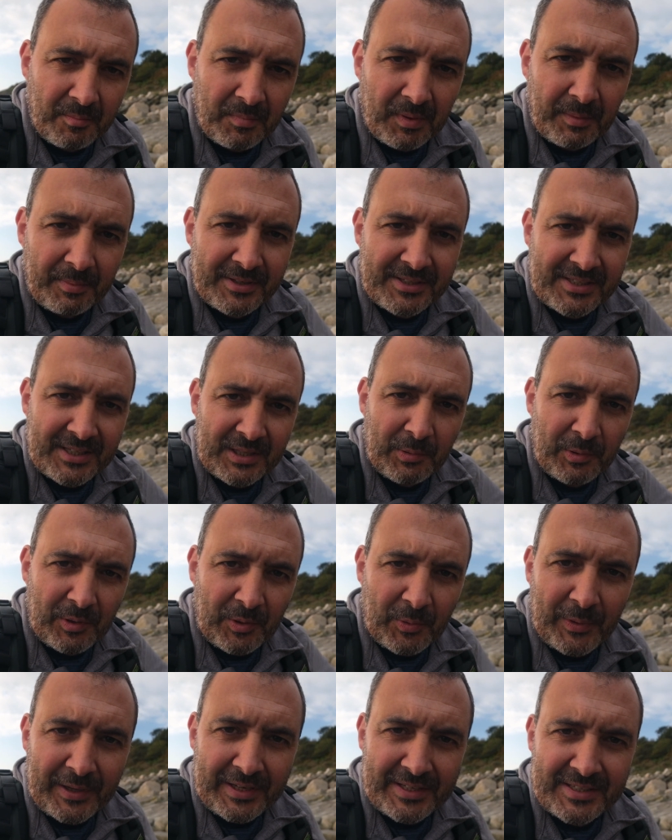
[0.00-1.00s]
maybe see
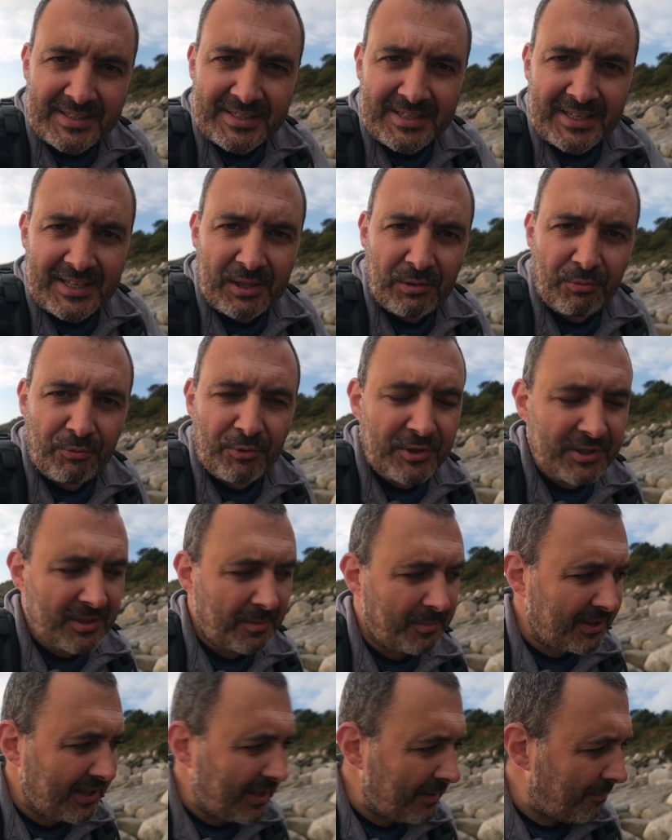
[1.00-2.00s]
whether we can see through
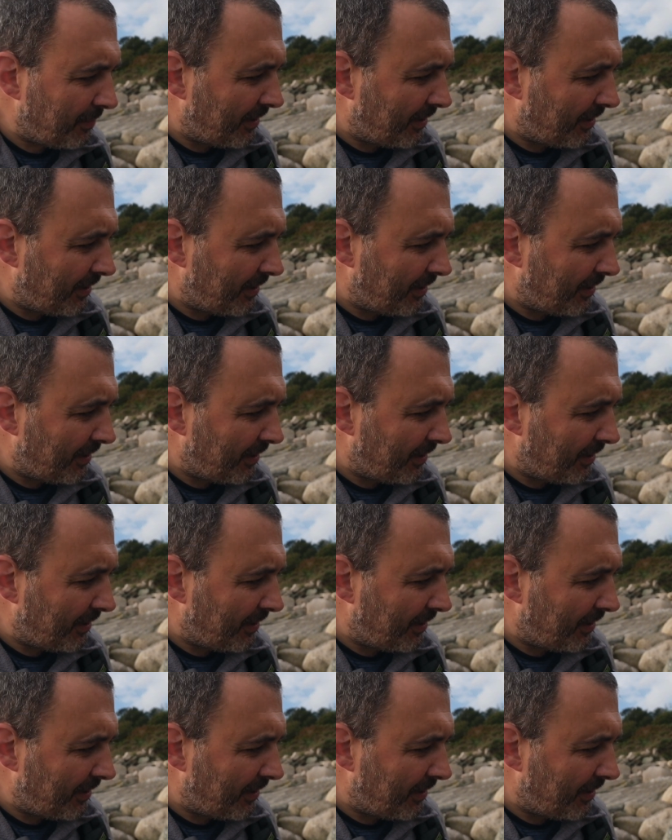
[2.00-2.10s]
some of that,